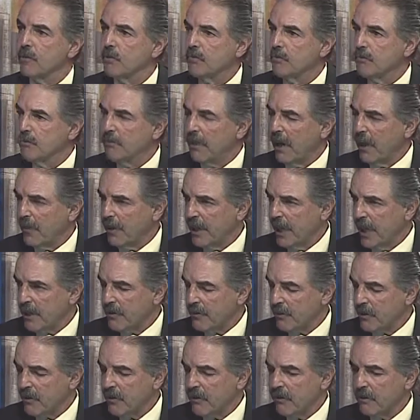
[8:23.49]

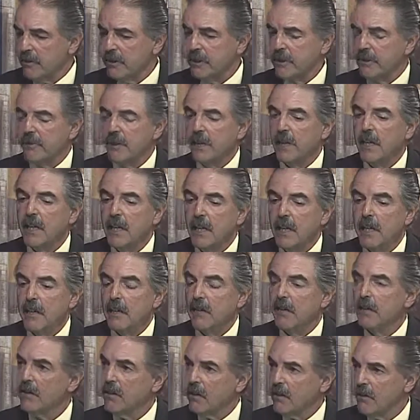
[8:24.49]
bariatric surgery
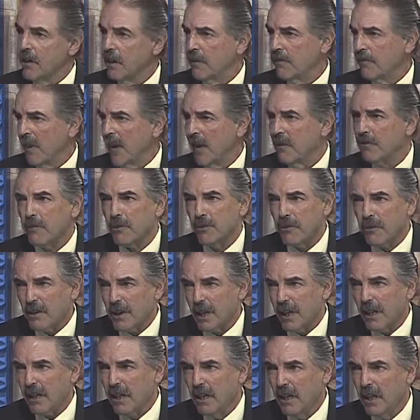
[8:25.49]
is 65 percent.